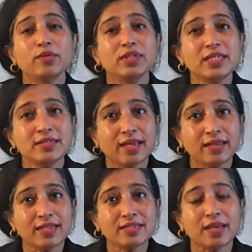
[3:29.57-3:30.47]
these
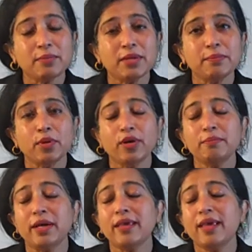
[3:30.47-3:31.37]
techniques can be employed
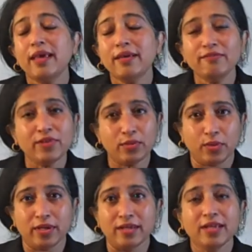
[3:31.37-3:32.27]
by
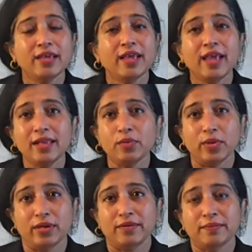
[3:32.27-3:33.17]
everyone,
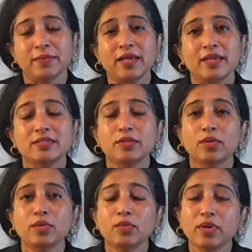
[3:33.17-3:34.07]
anywhere.
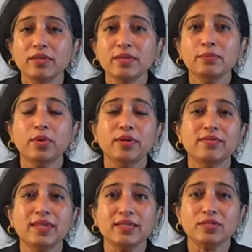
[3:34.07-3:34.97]
So one of the important
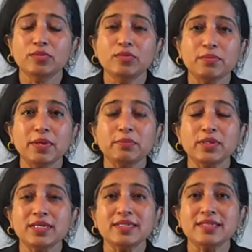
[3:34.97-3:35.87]
things to remember
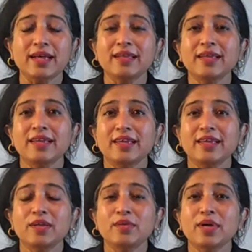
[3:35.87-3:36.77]
is that,
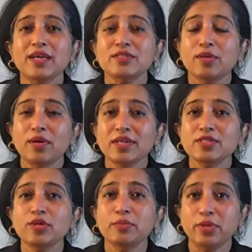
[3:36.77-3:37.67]
as long as
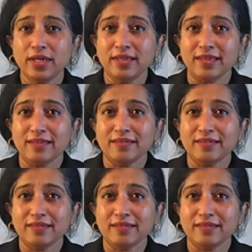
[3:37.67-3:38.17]
you're breathing,